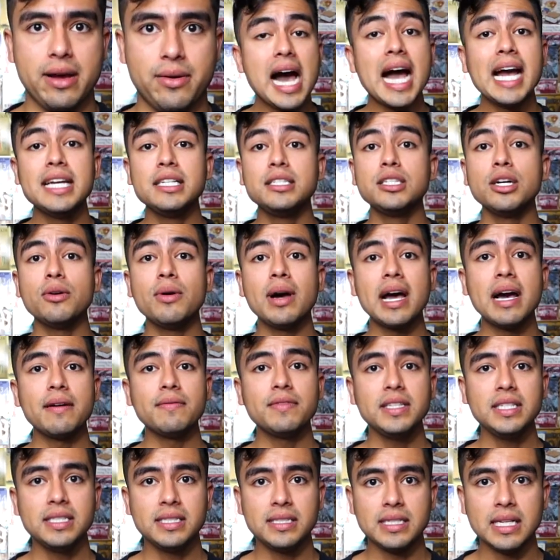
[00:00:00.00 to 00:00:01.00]
I don't have
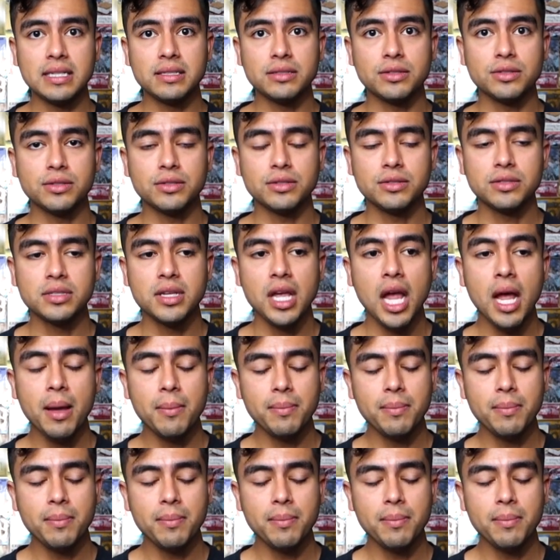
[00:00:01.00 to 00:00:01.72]
these stencils